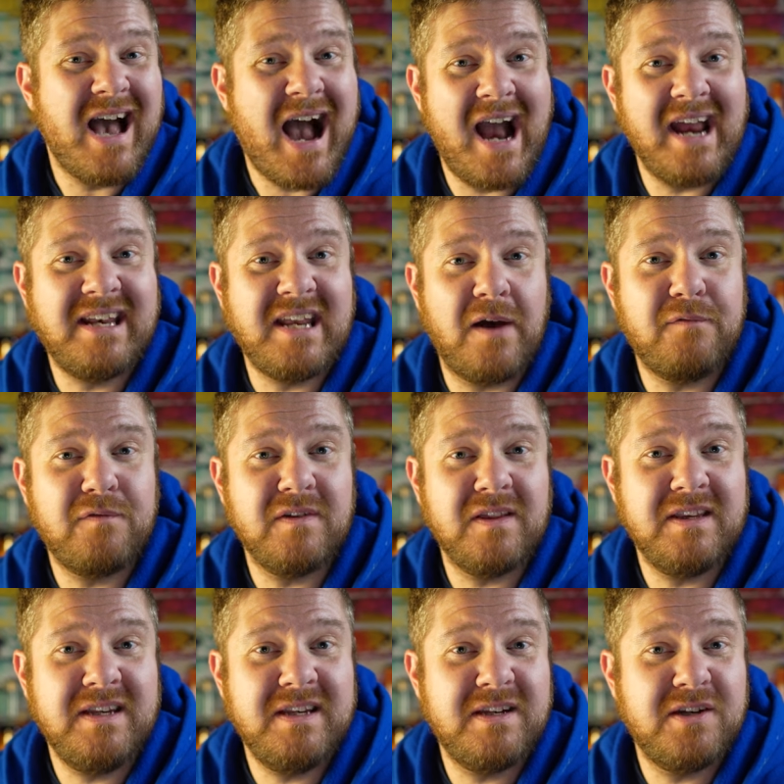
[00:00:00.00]
I
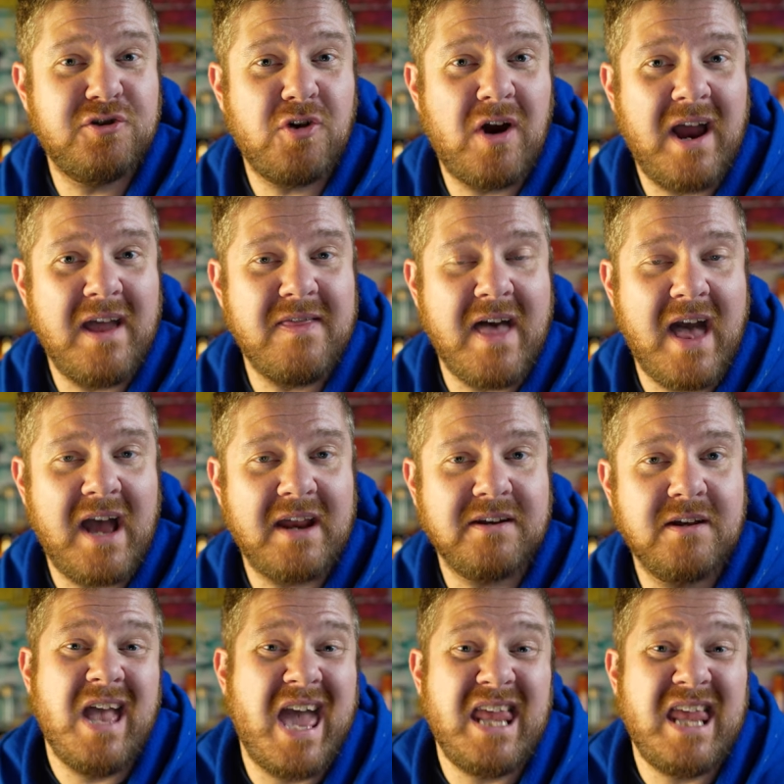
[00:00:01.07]
definitely need to try that.